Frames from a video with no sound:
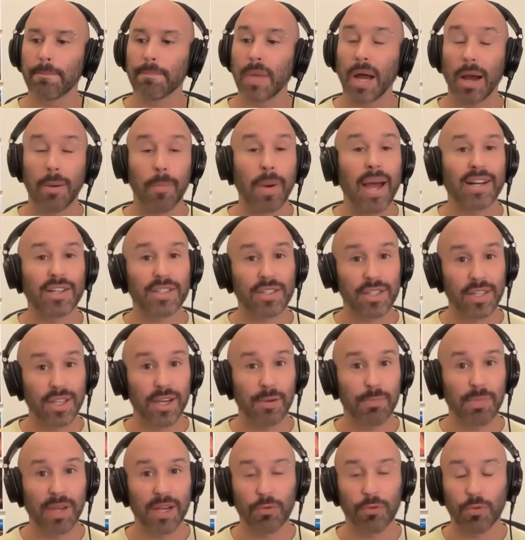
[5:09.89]
I'm actually
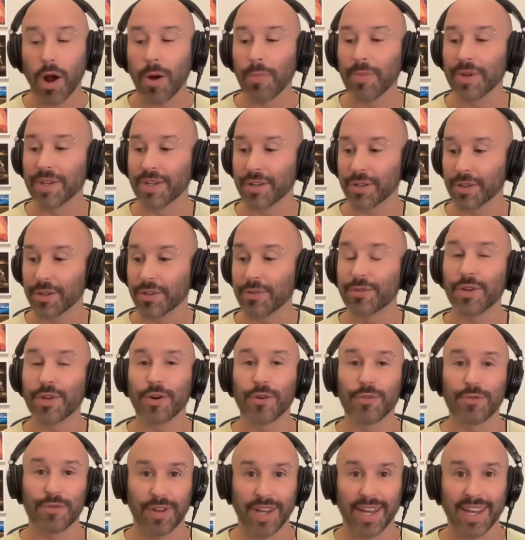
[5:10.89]
a big Robin
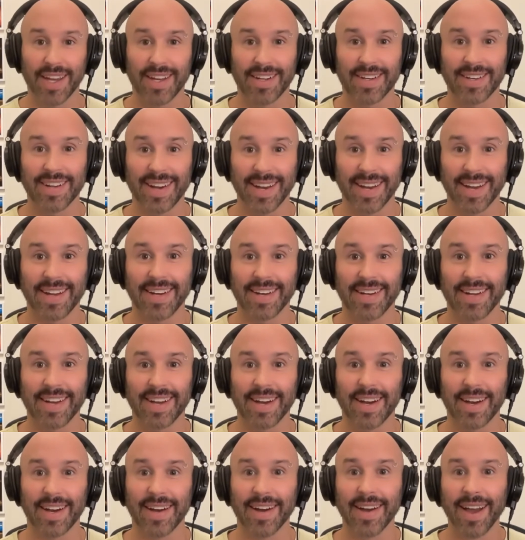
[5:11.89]
DeLunto fan, and
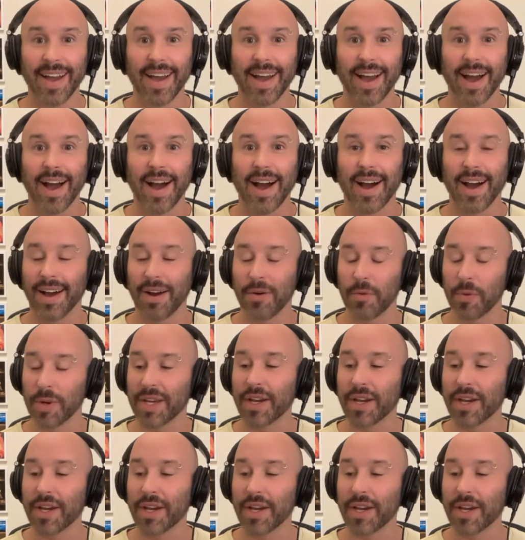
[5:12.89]
we go